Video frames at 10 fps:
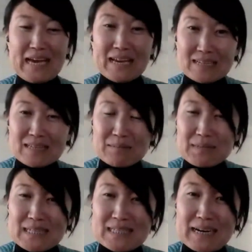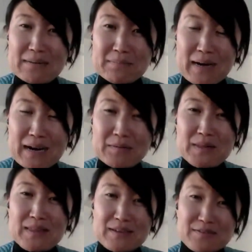And in the meantime, I
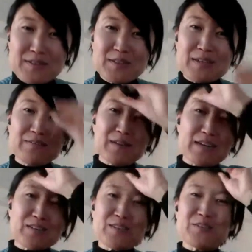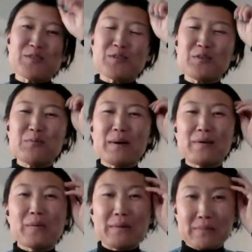would love to invite you to my
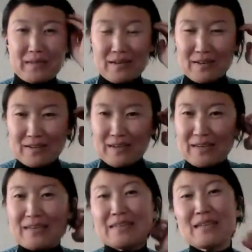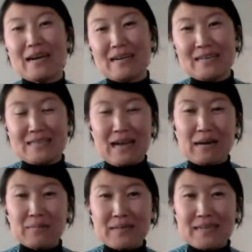webinar that is
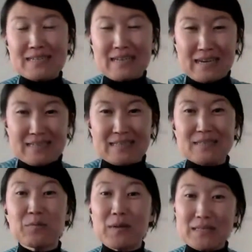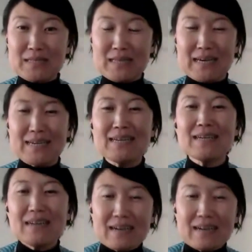happening next Wednesday.